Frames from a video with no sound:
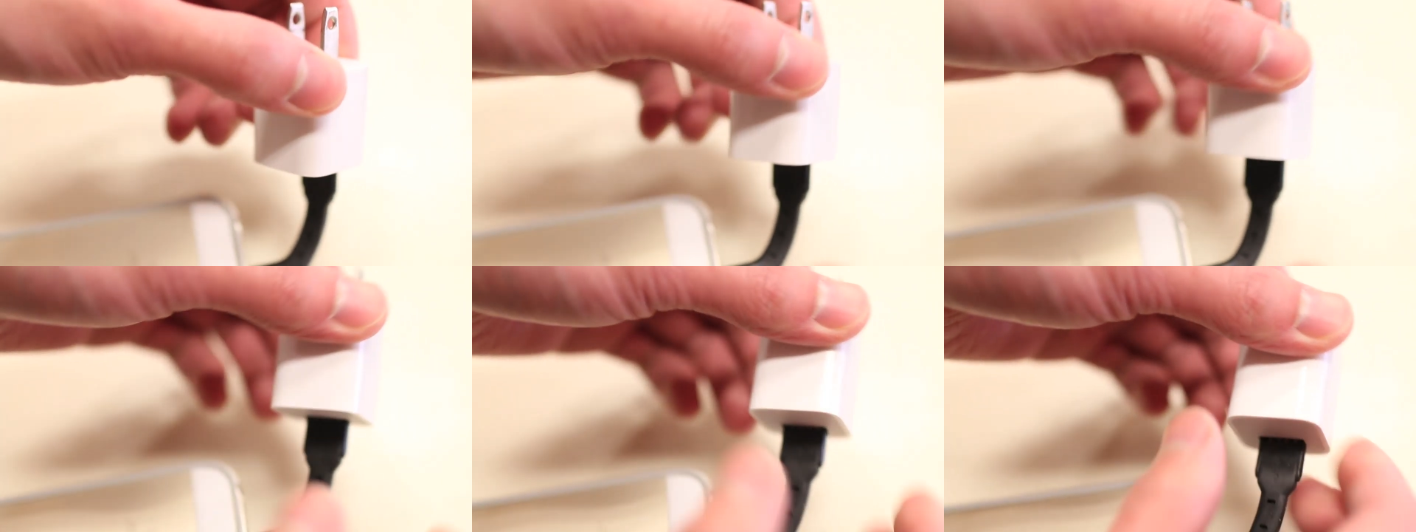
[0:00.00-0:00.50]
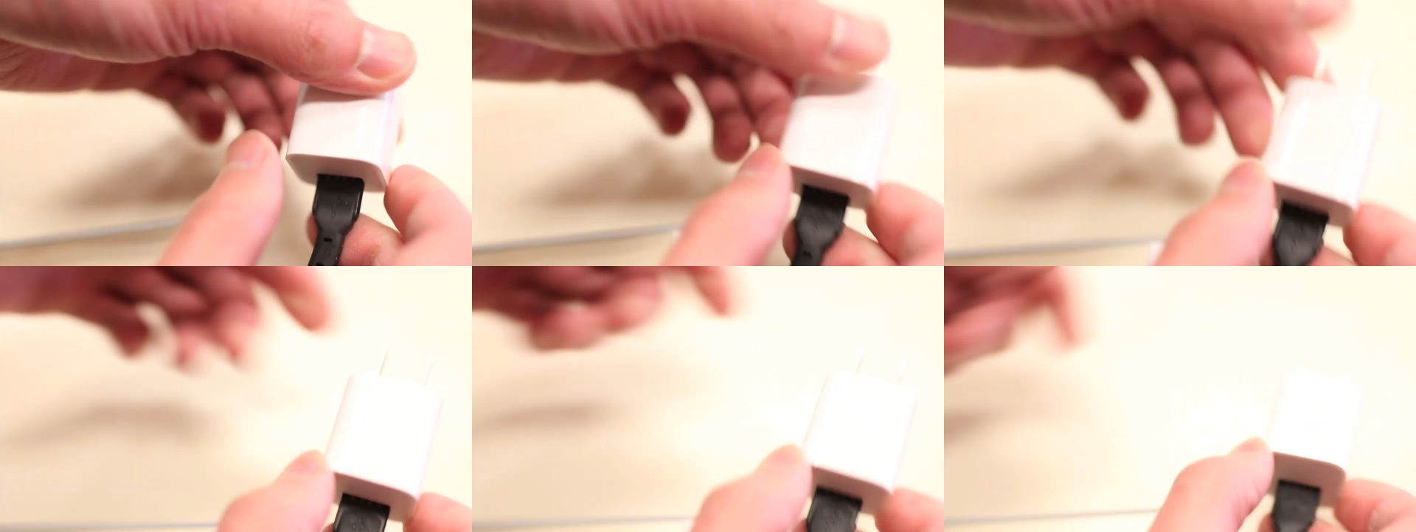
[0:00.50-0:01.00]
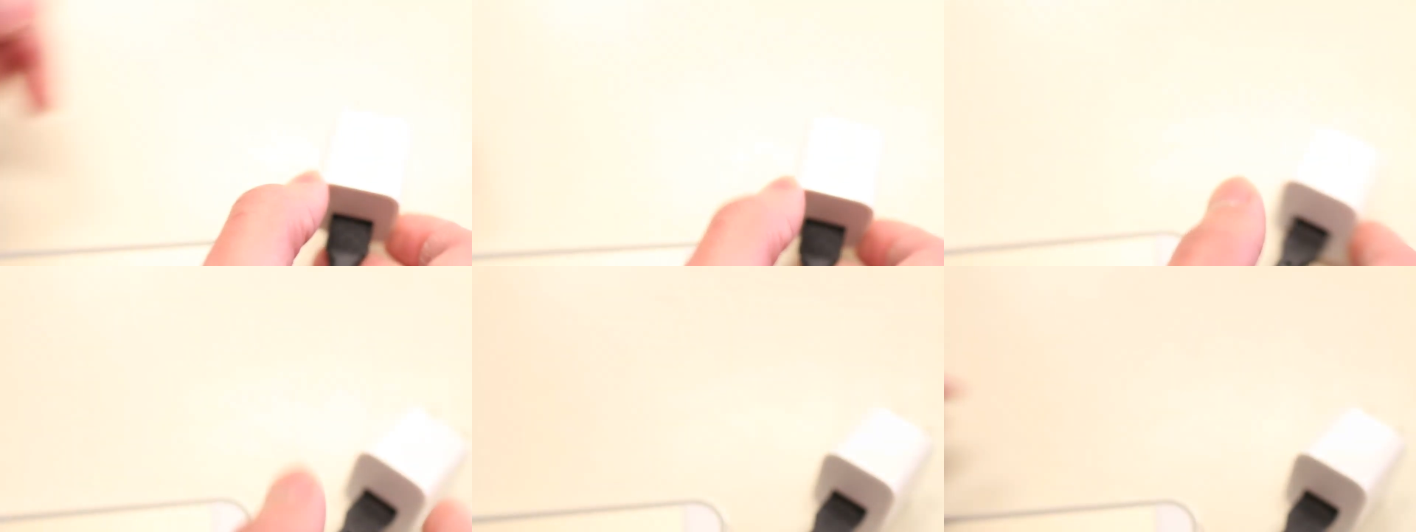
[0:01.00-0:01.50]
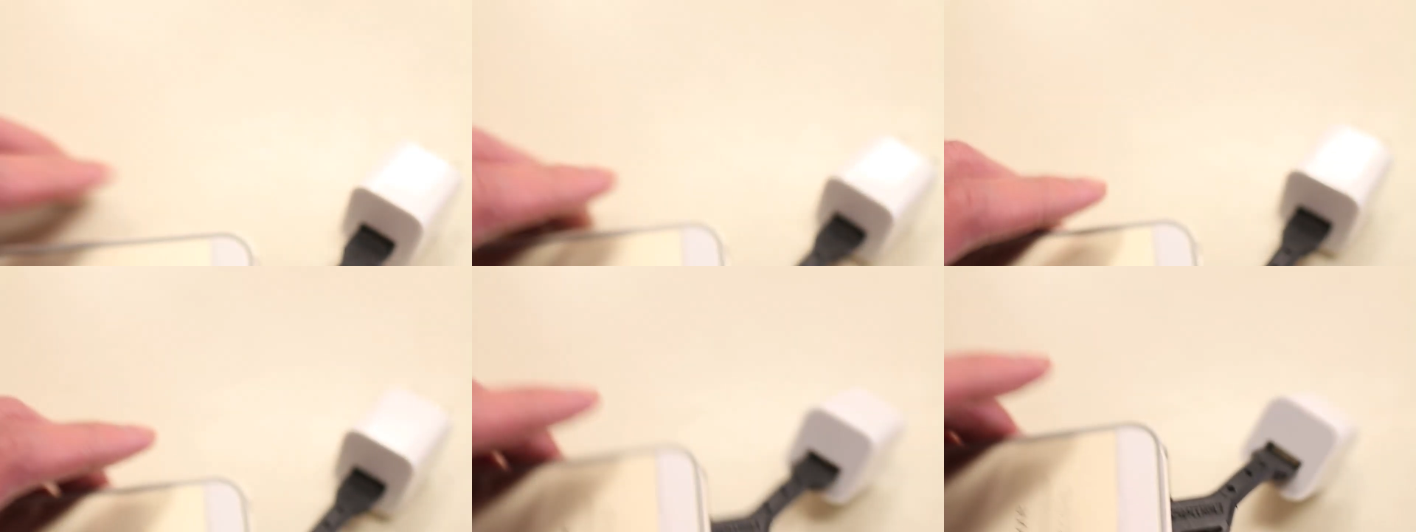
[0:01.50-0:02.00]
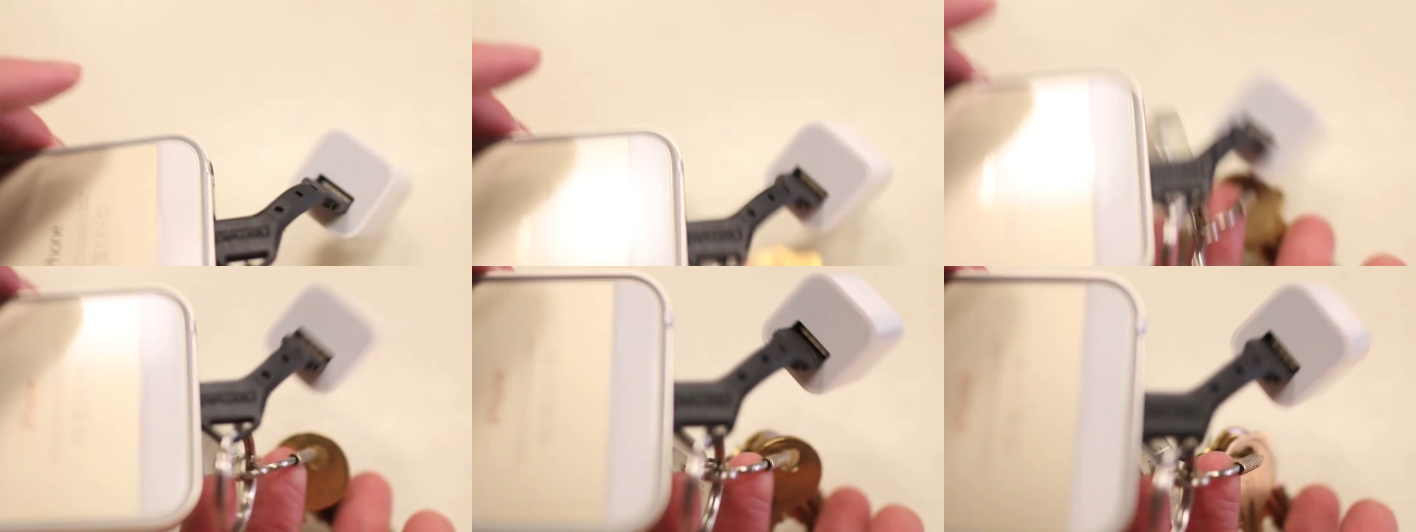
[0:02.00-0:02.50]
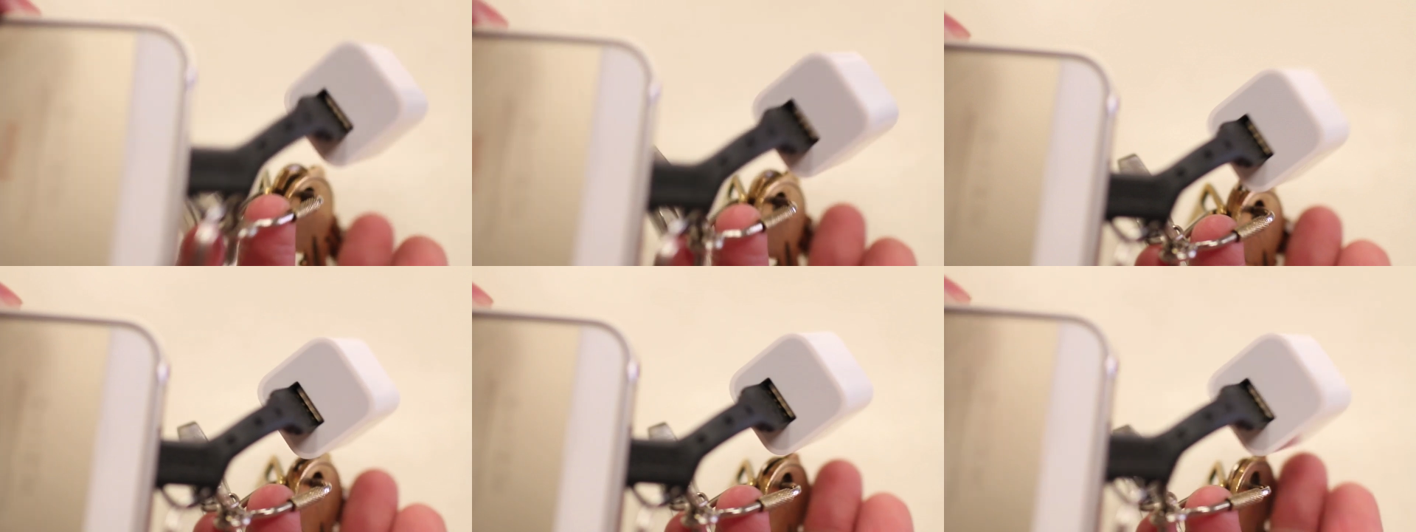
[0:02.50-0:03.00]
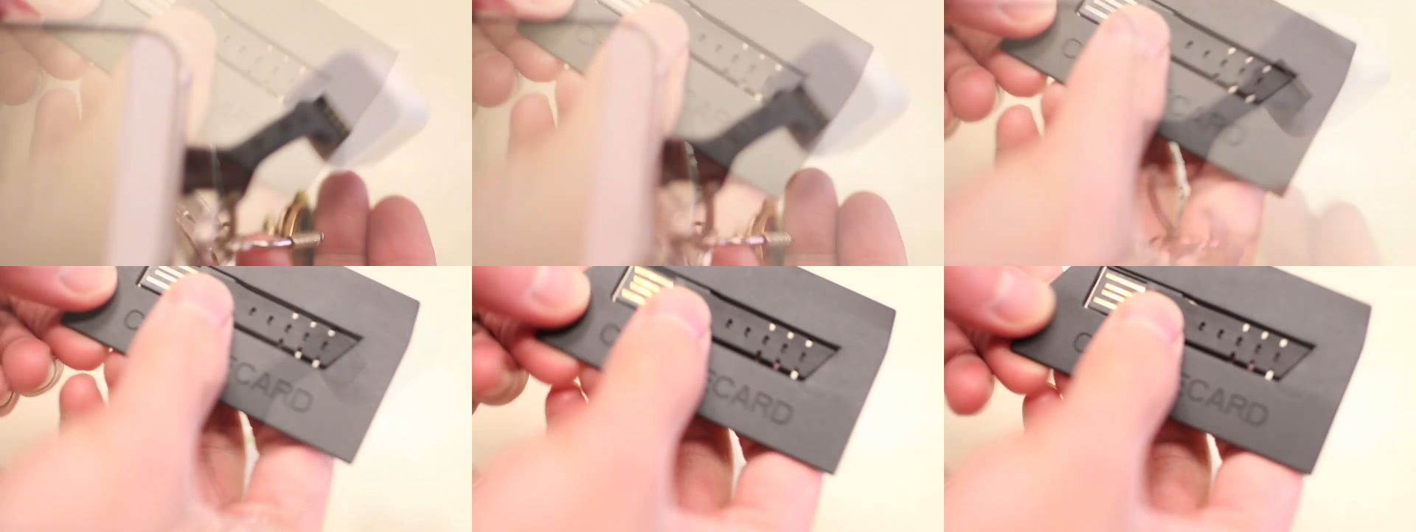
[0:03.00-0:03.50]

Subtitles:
Nobody's mouth can be seen.